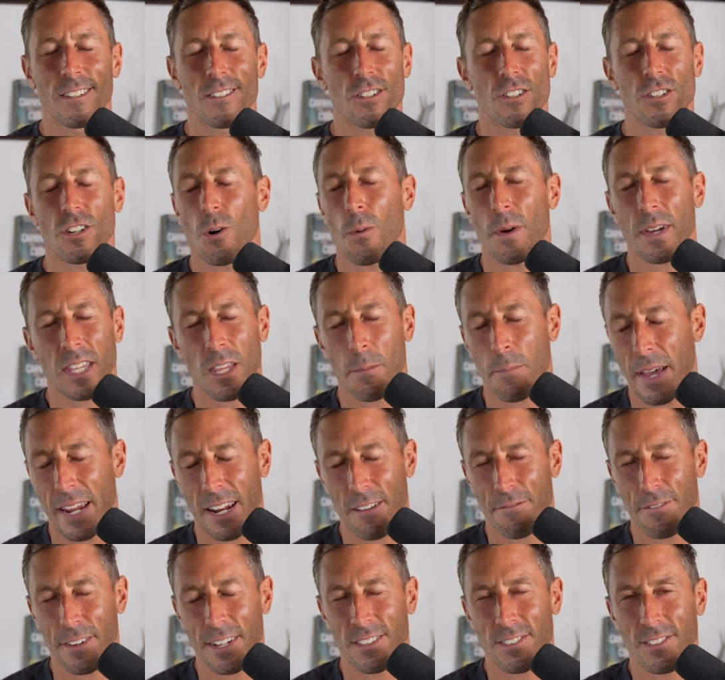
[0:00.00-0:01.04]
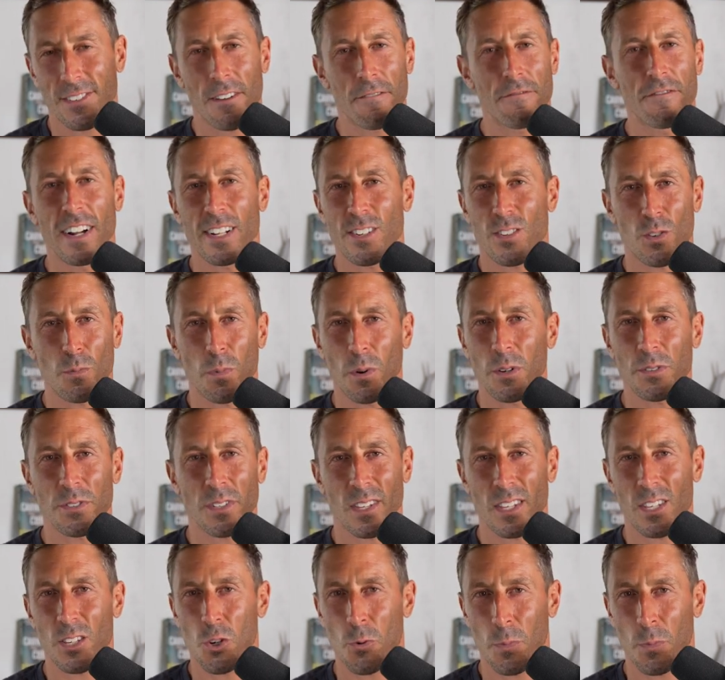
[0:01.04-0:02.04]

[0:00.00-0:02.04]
showing the benefits of vegetables in the